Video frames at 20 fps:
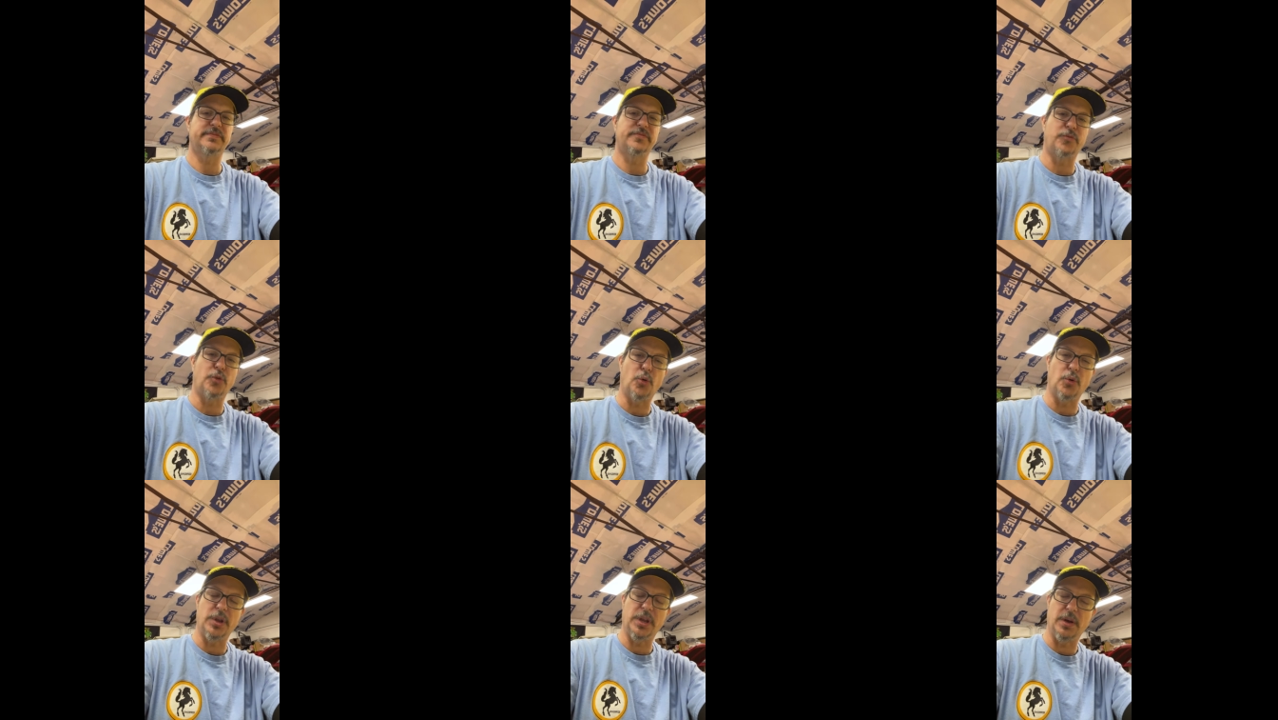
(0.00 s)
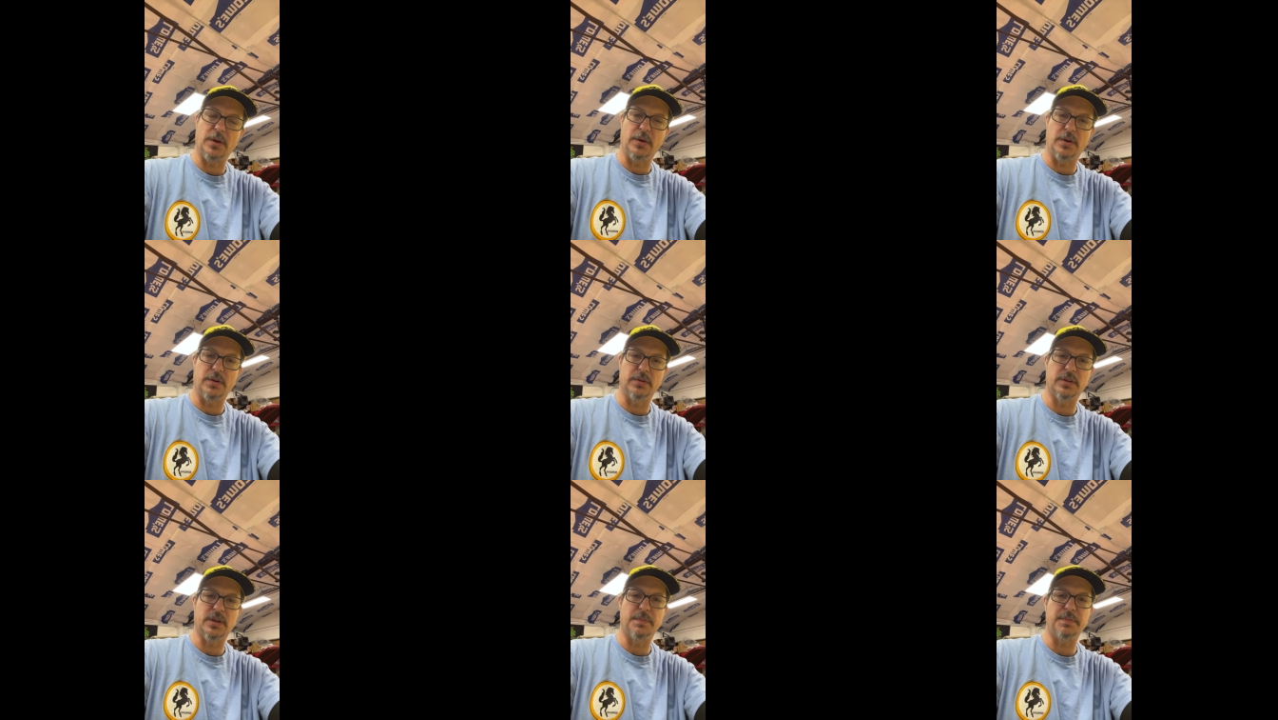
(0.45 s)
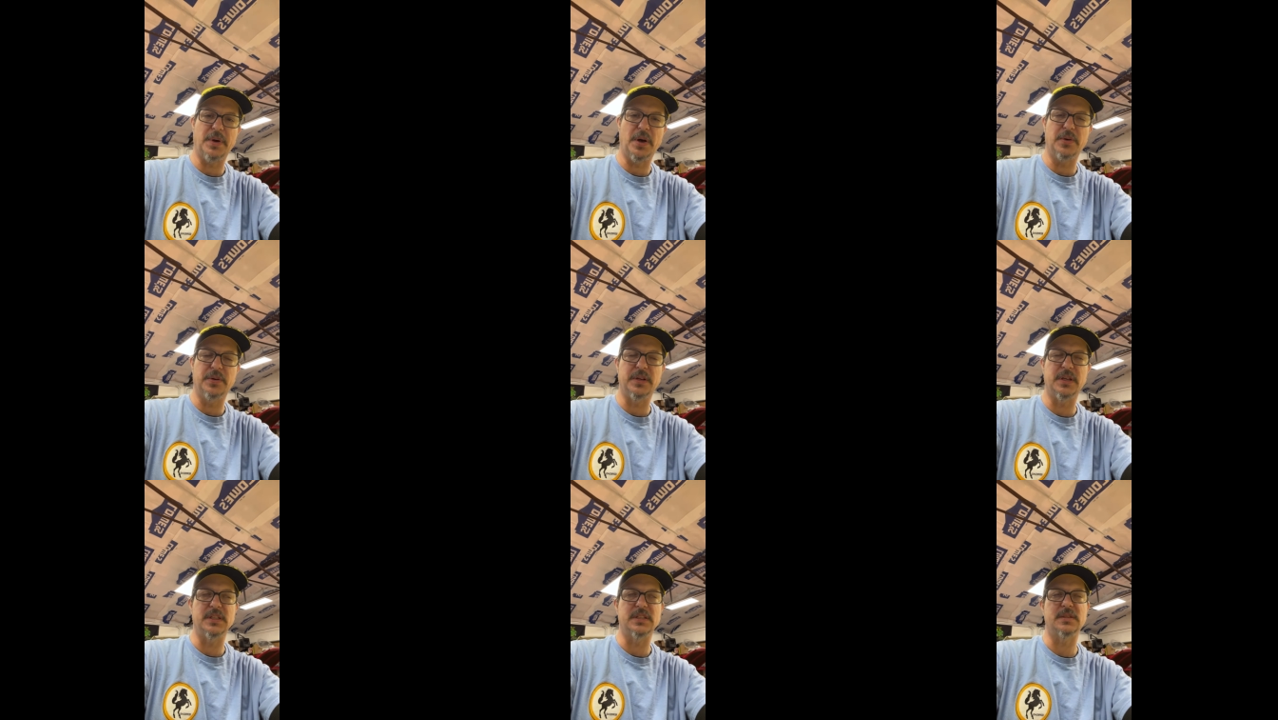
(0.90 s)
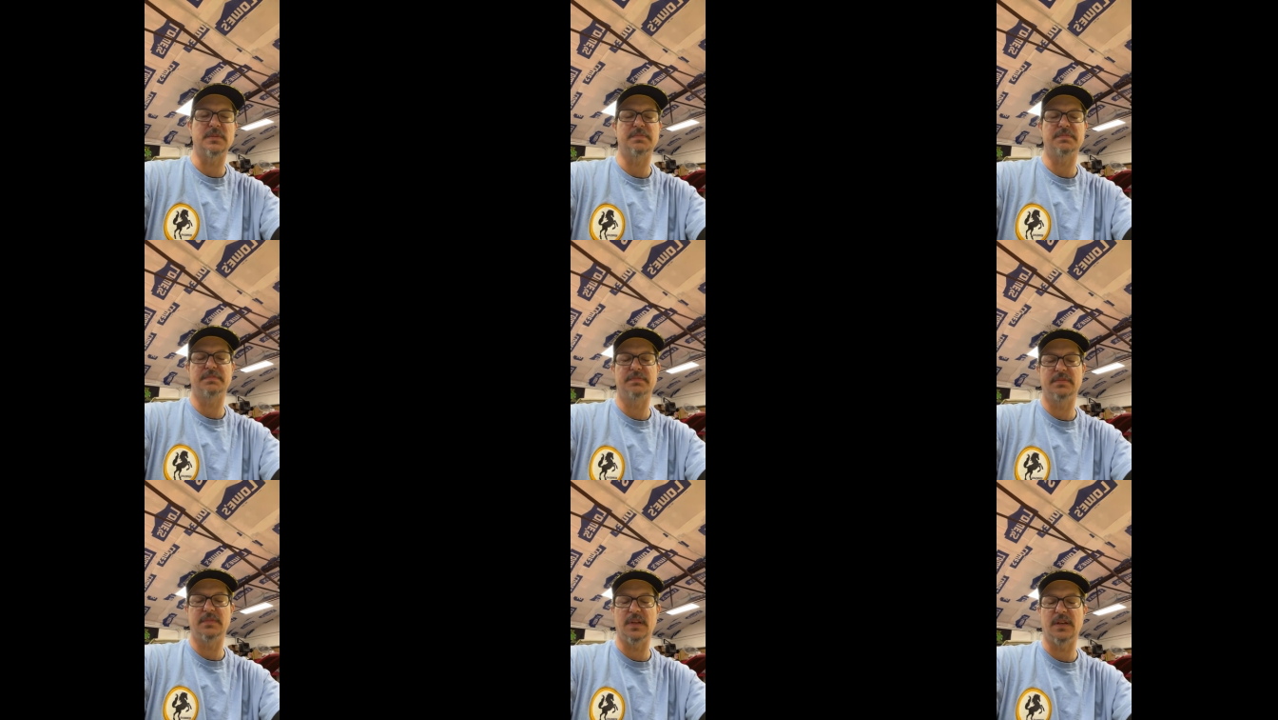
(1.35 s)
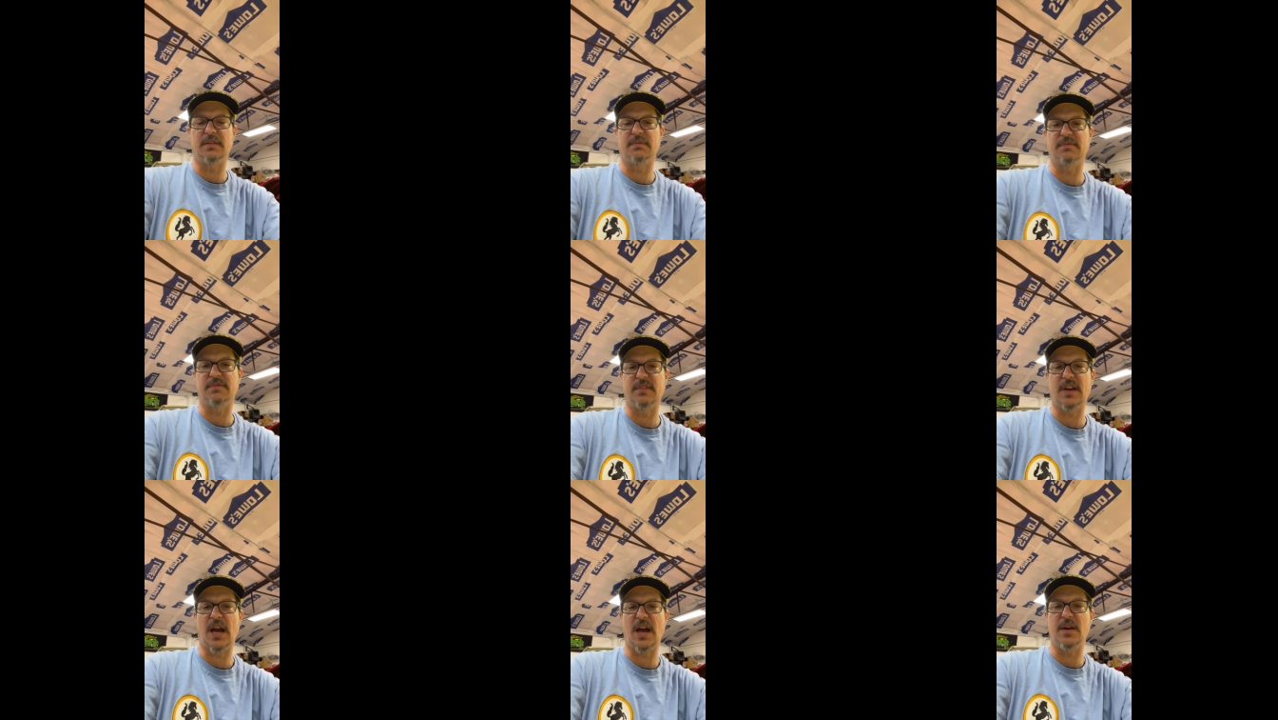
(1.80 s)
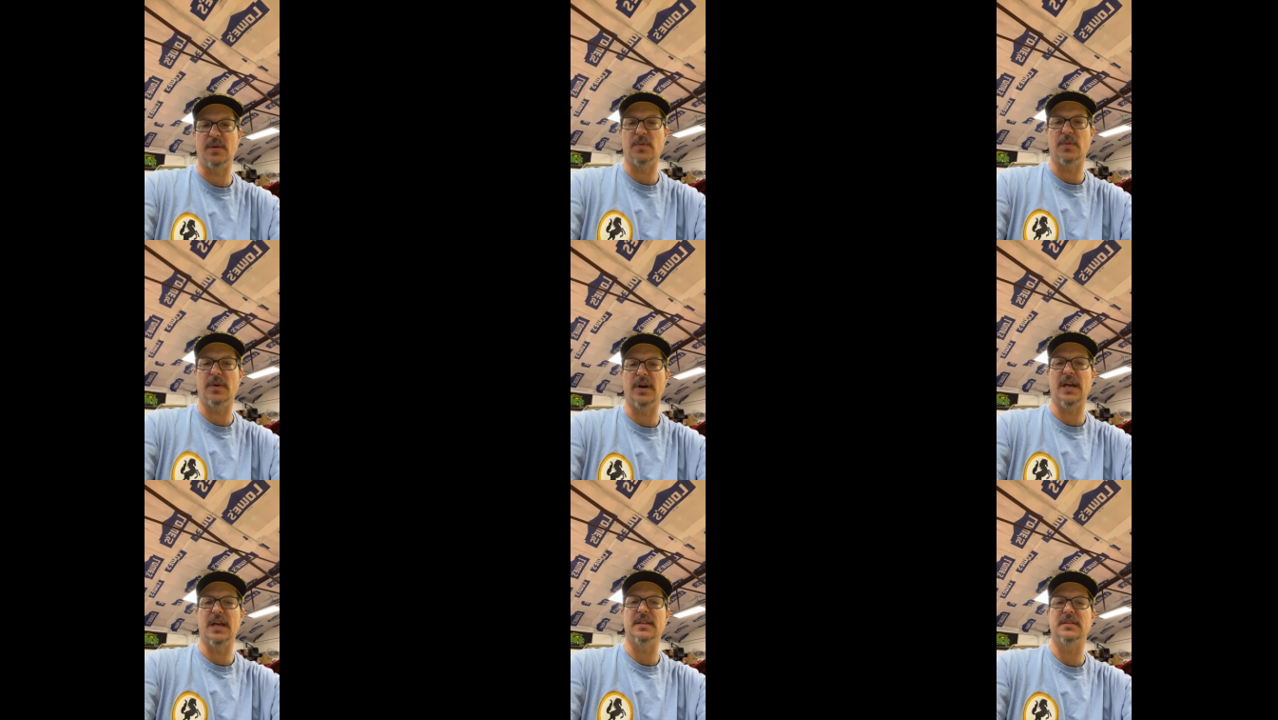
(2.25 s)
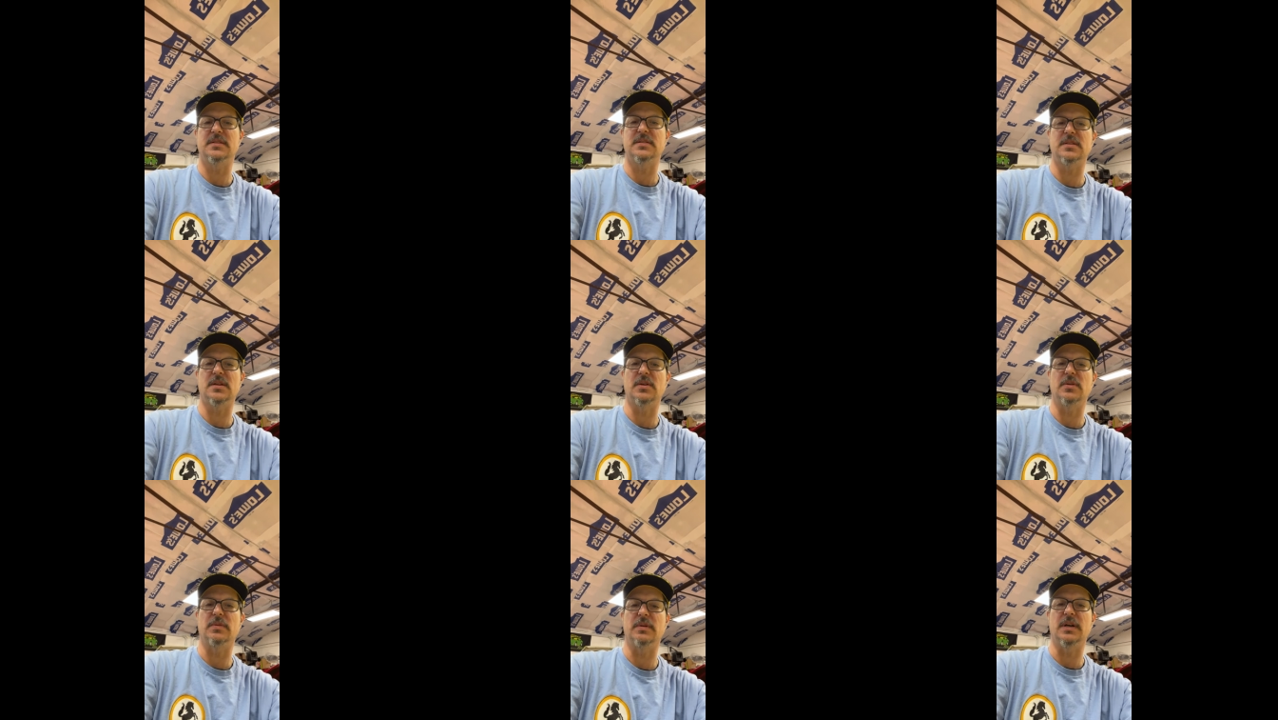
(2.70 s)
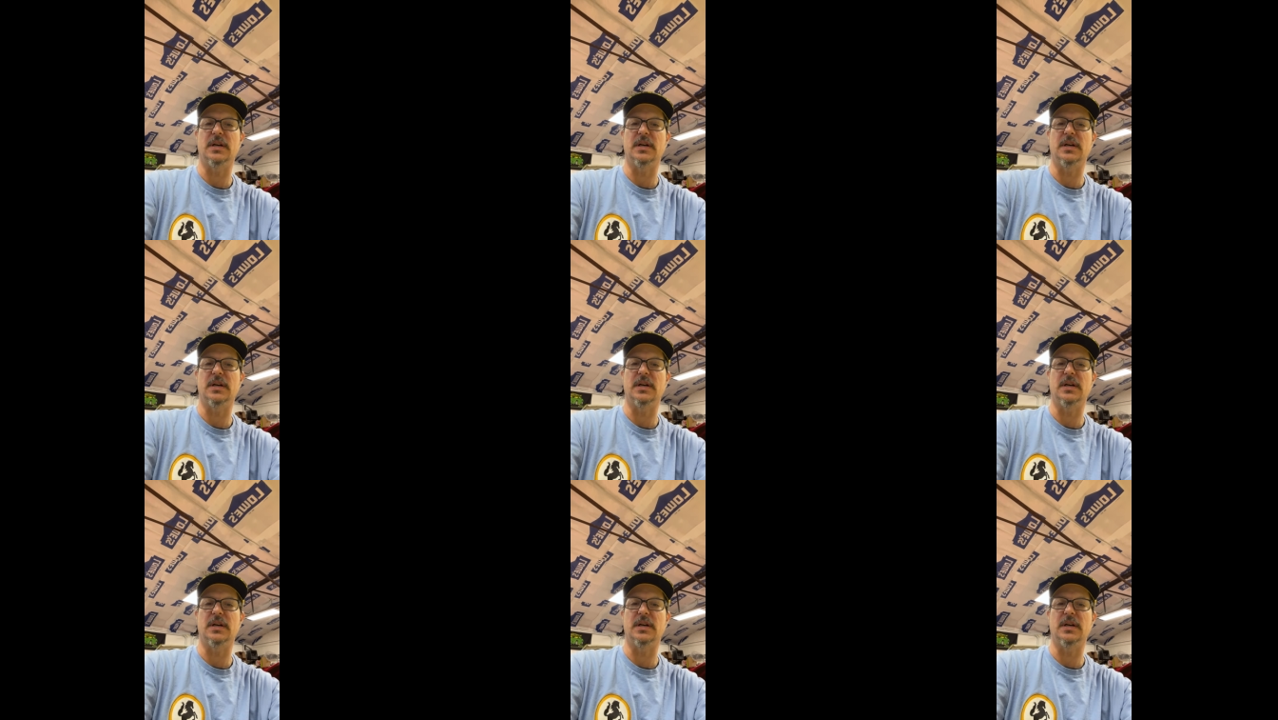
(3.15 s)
40-year-old components that gotten wet. So